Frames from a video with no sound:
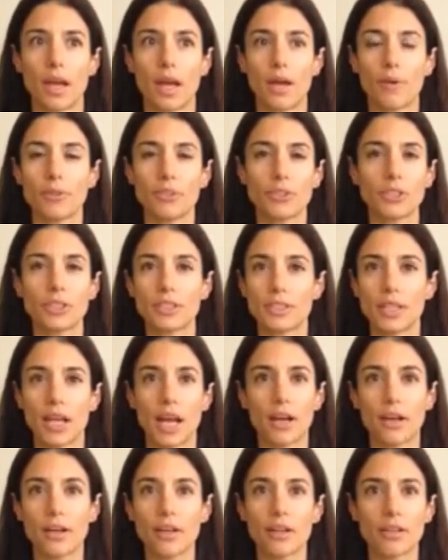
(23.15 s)
I was just
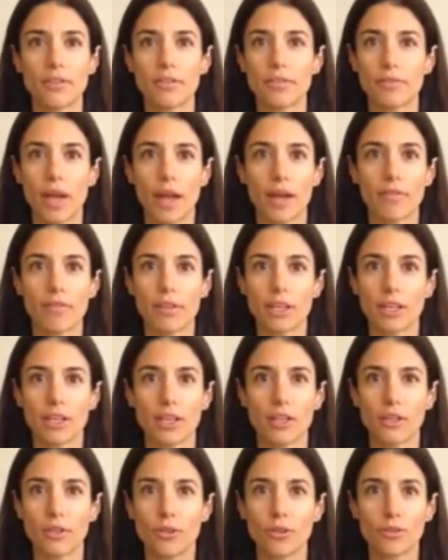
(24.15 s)
tired of having a
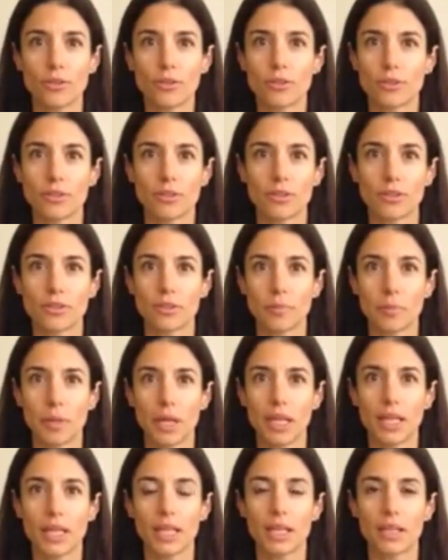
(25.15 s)
huge
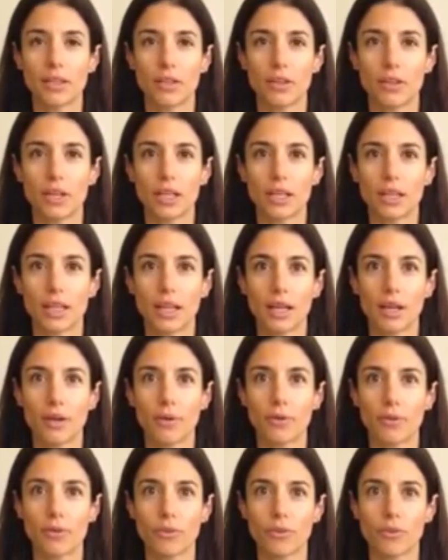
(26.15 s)
belly and looking like
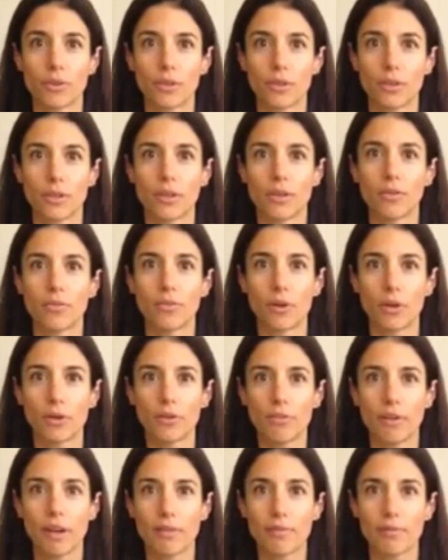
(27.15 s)
I was 4 or
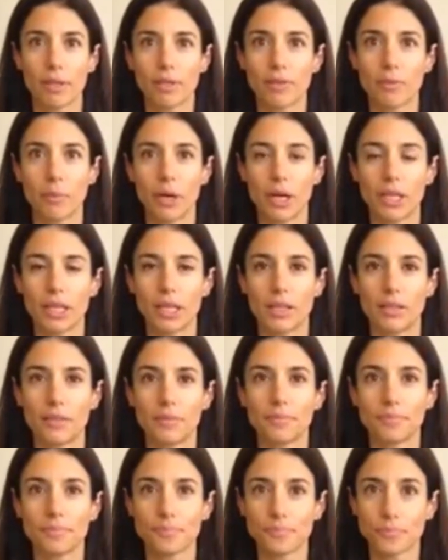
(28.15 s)
5 months pregnant.
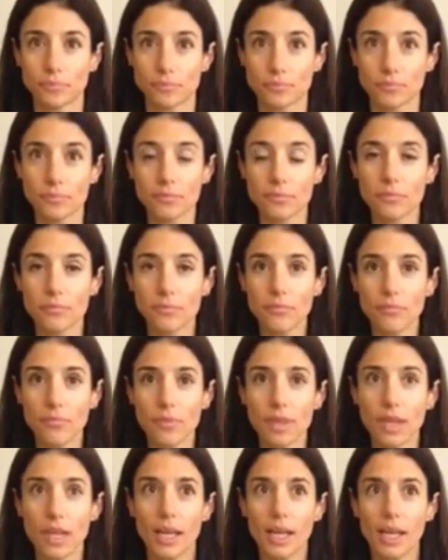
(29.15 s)

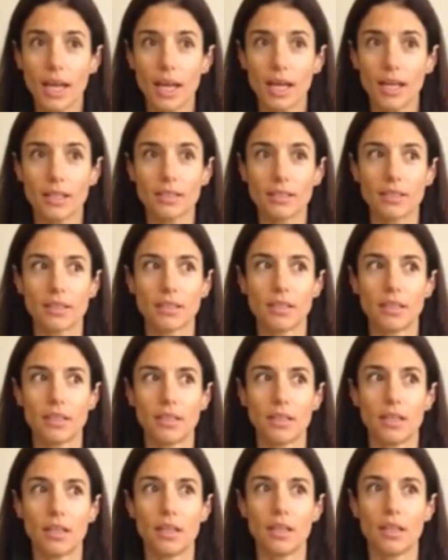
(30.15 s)
And
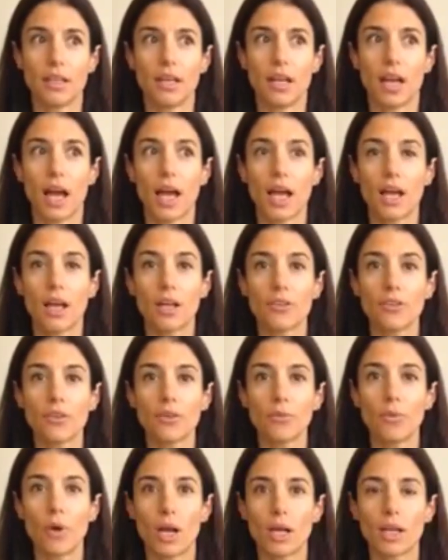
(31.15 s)
I
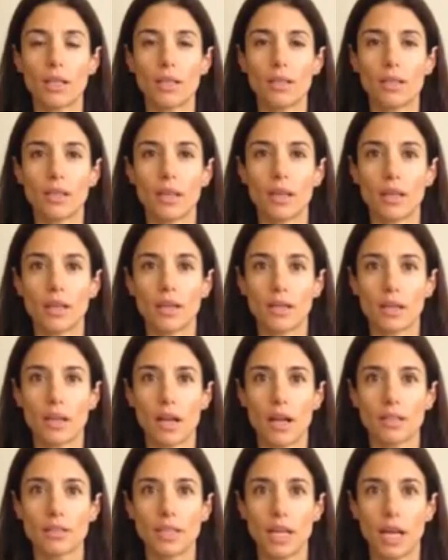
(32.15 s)
also wanted the
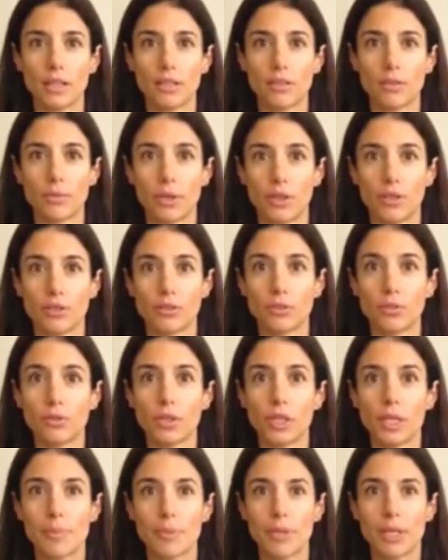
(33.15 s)
contact with
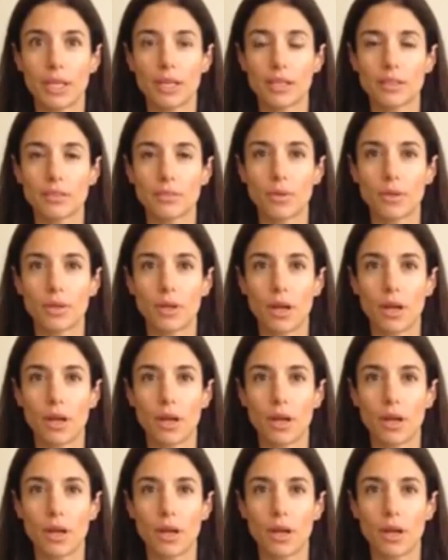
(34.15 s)
Julie because